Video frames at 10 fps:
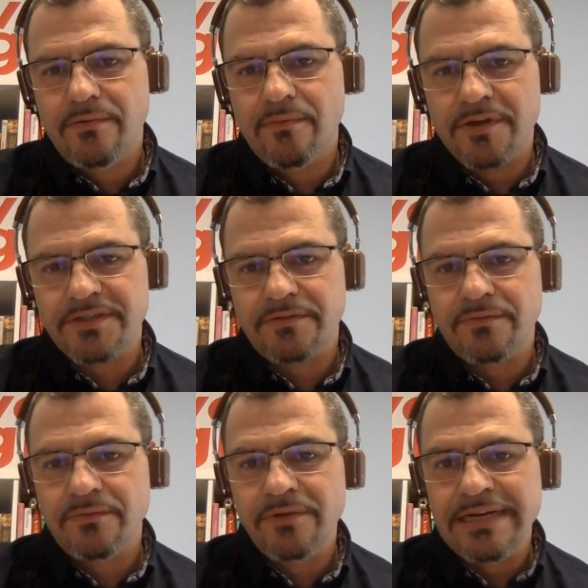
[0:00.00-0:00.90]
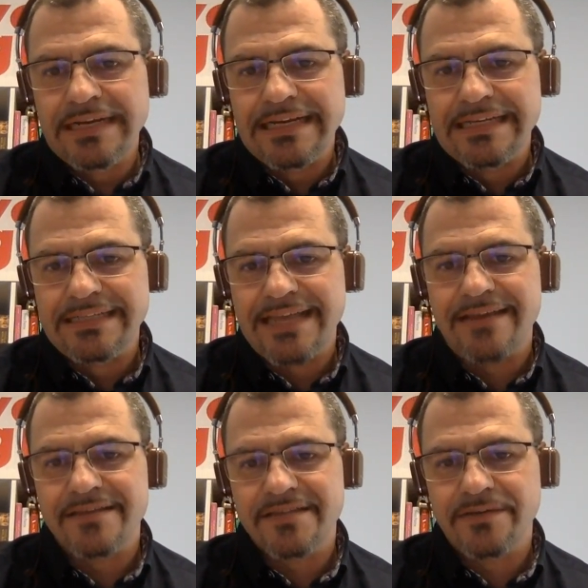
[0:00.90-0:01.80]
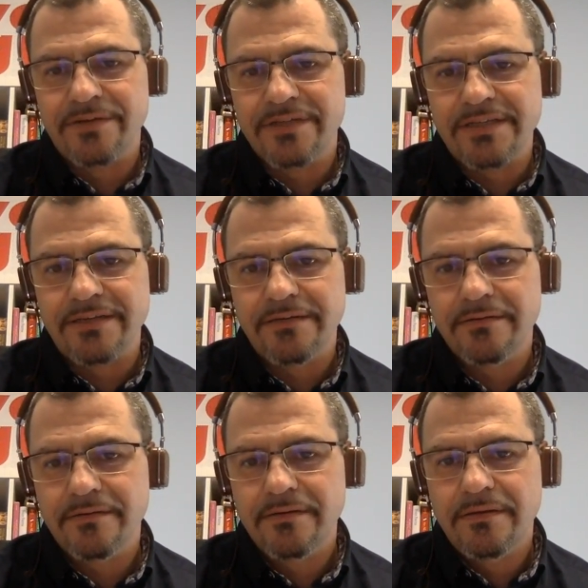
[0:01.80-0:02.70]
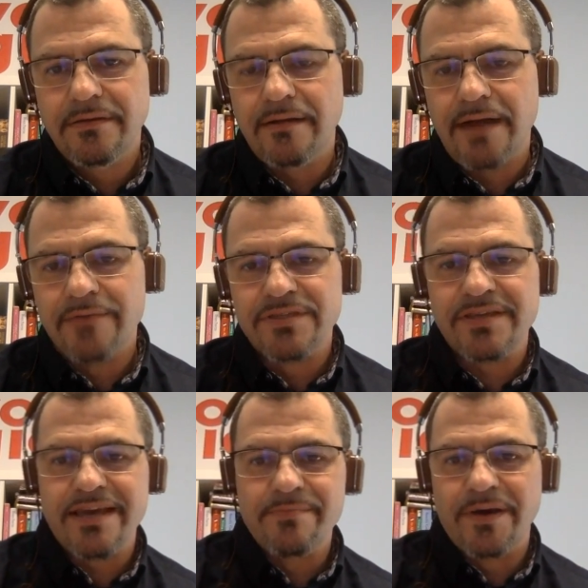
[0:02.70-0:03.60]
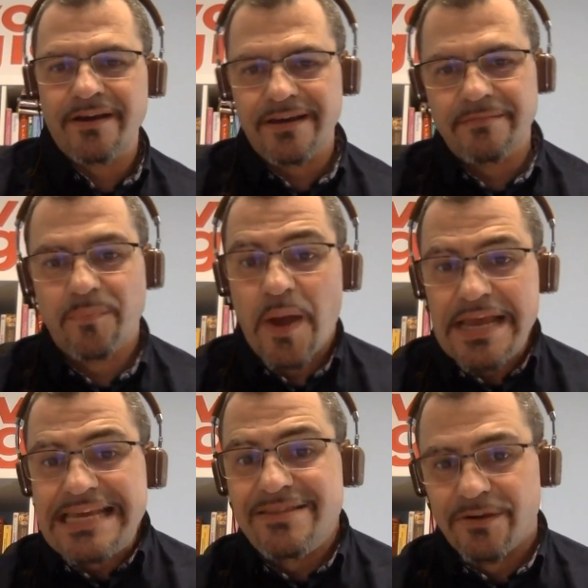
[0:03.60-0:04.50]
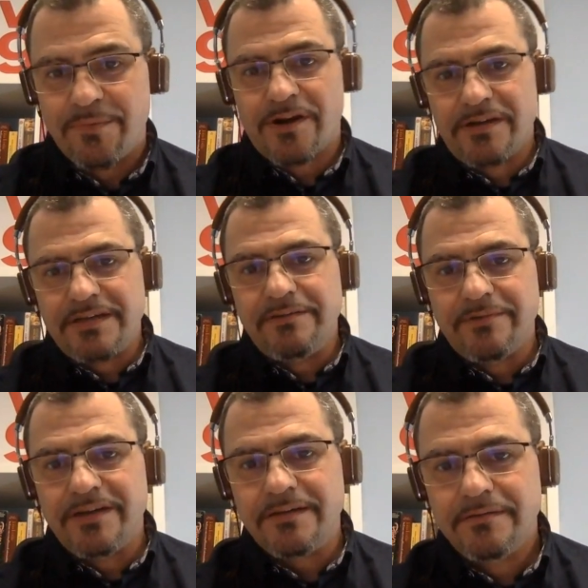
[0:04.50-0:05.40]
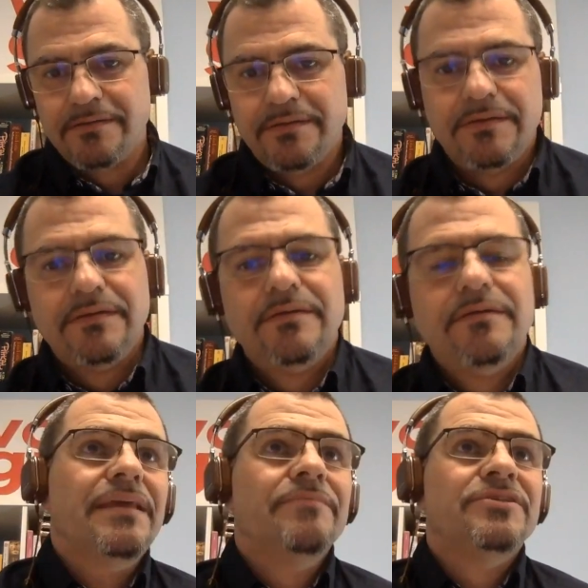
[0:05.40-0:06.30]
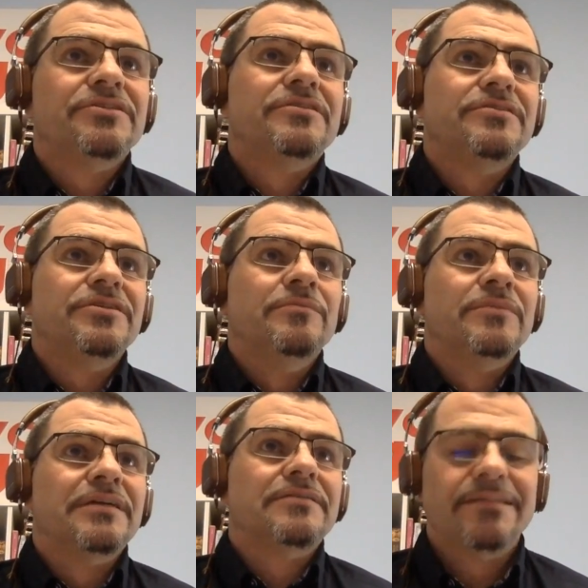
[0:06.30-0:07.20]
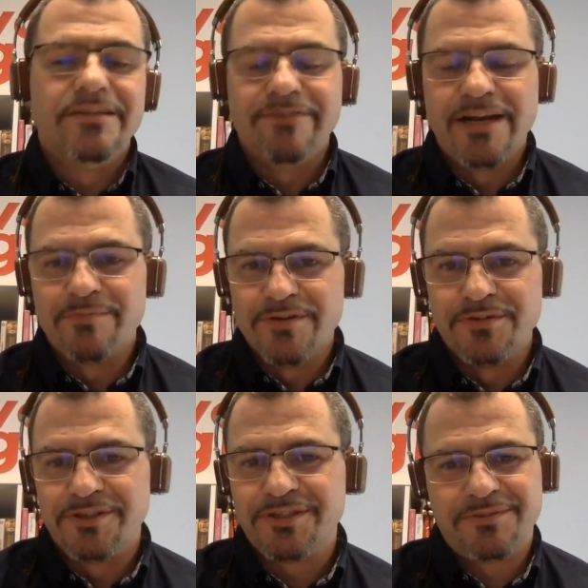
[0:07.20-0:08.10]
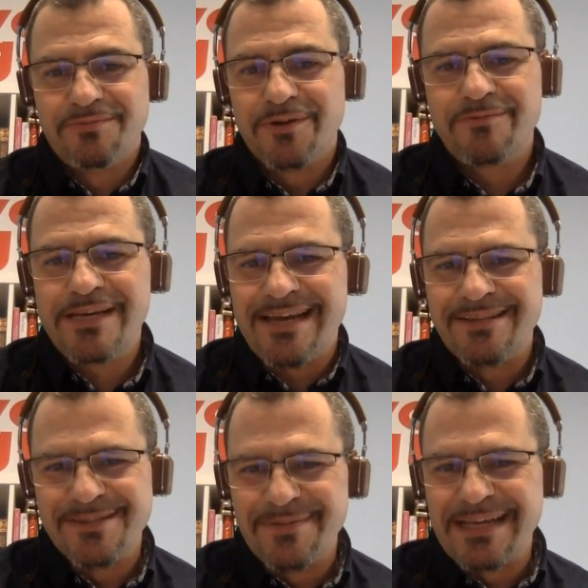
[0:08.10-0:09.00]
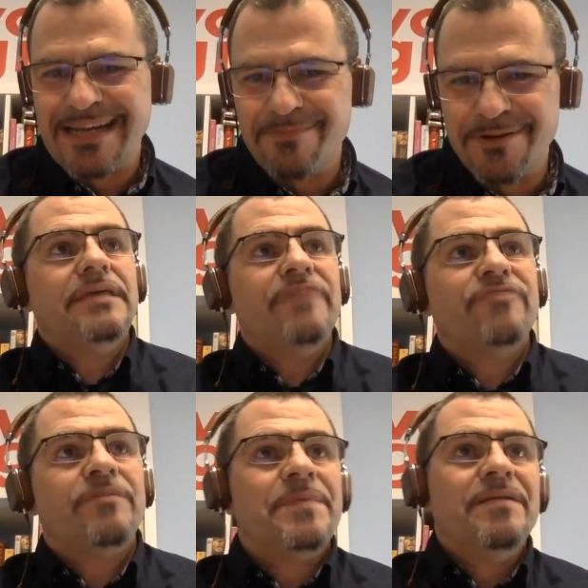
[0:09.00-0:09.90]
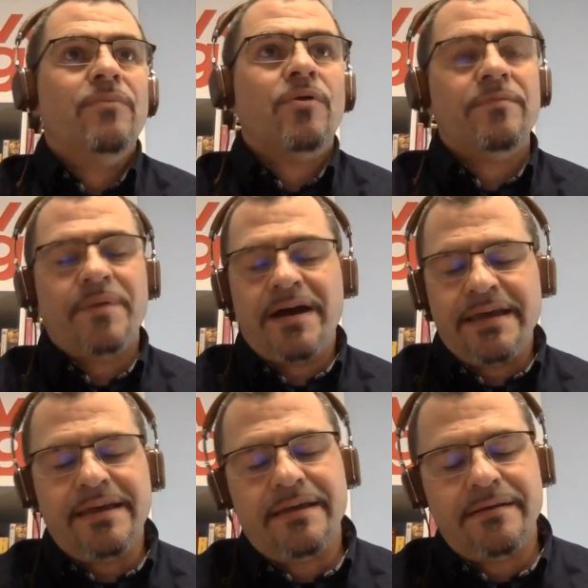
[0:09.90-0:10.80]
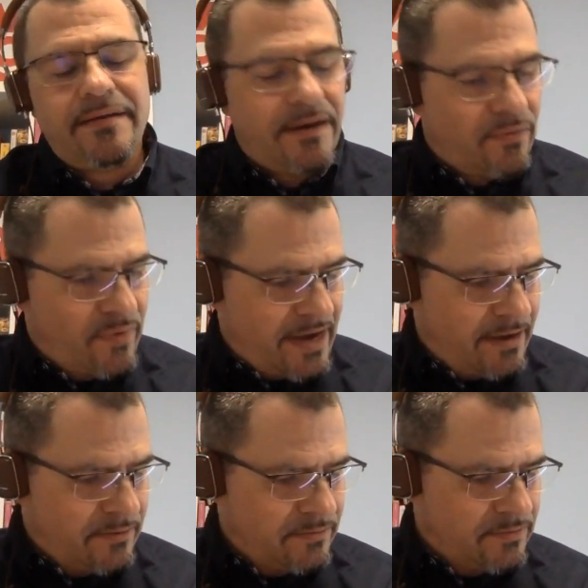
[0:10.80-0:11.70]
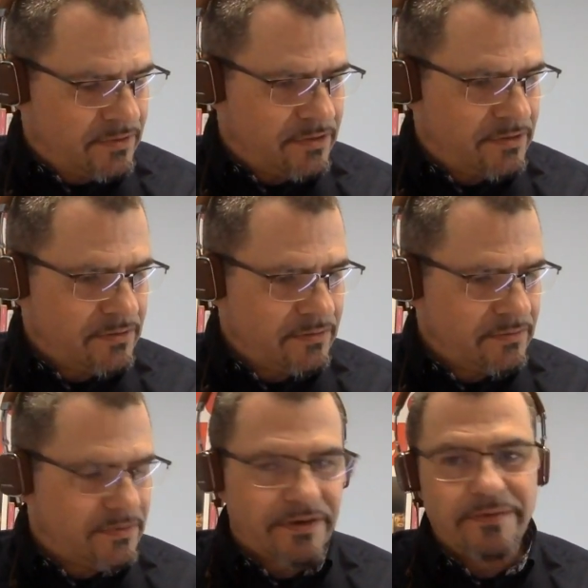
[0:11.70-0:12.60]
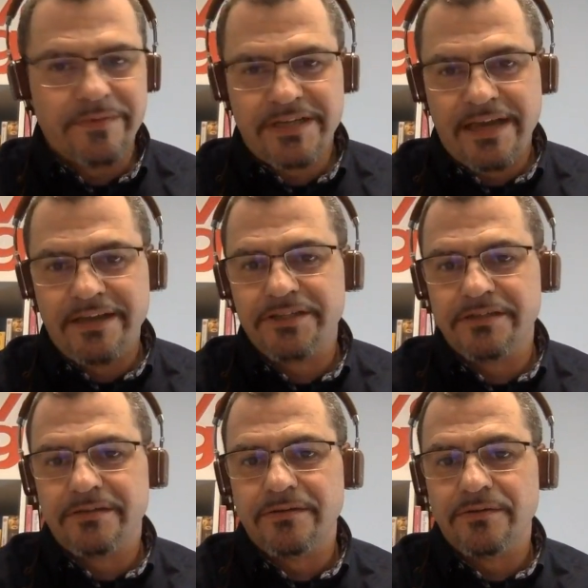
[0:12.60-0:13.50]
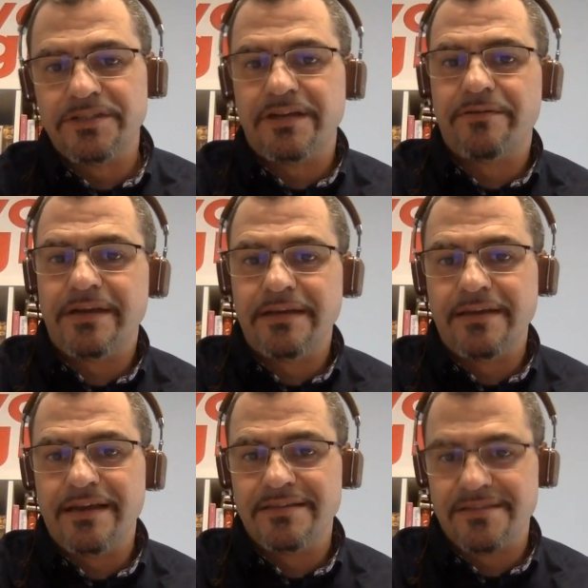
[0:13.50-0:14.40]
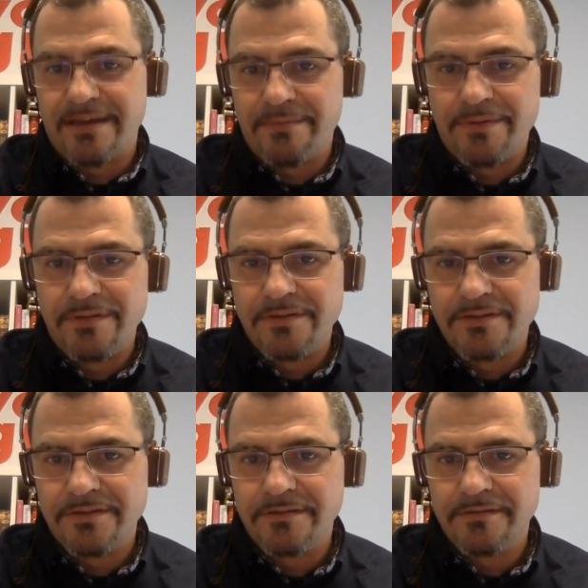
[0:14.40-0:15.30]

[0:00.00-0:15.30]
wasn't really taken seriously, I would say, by either party, right? It was just assumed that the developers will just work weekends and make it happen. If there'd been more buy-in around documentation or generating examples,